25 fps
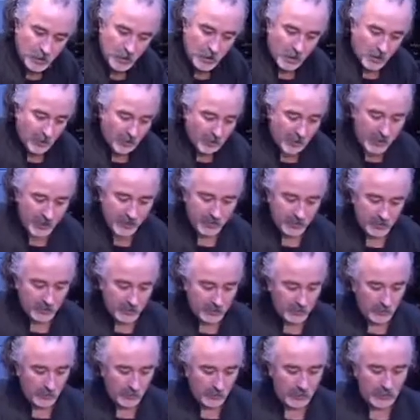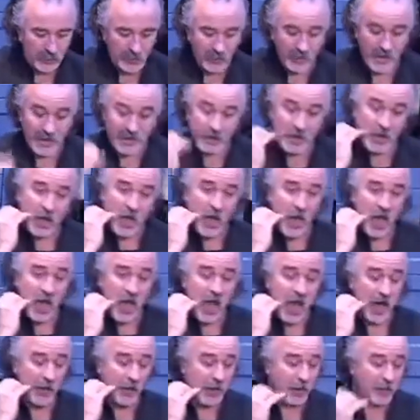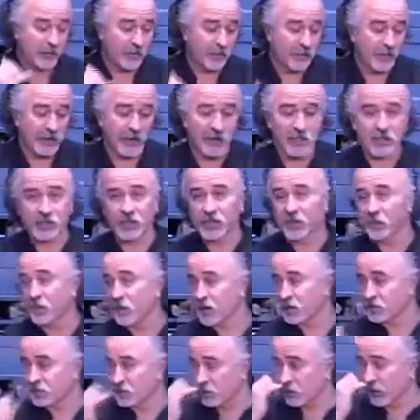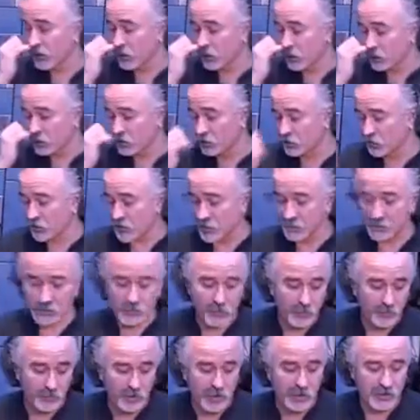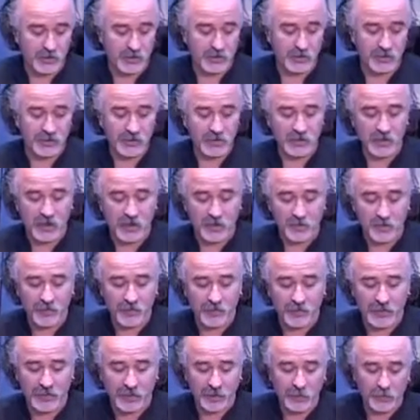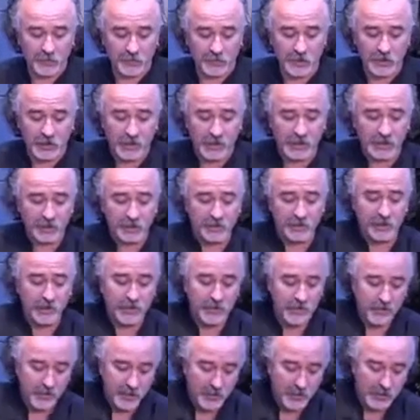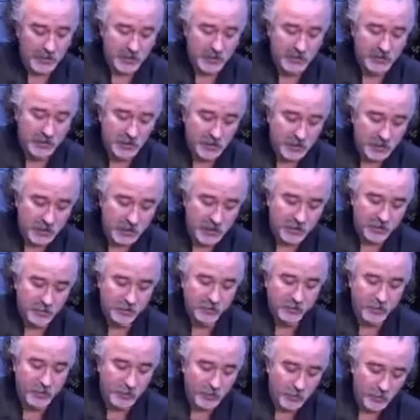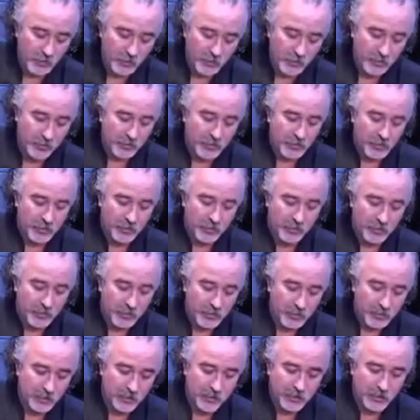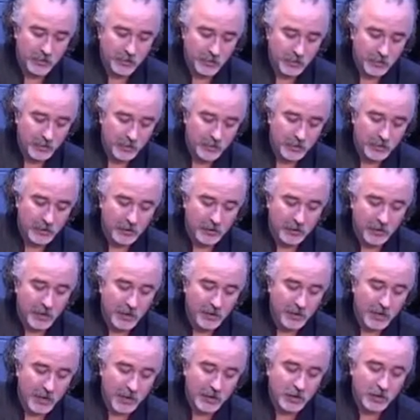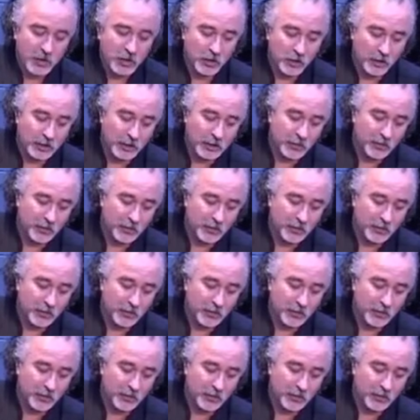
And then we're going to add our fillet chicken breast, about 100 grams per person. That's half a kilo of chicken. Stir that through. Let that cook.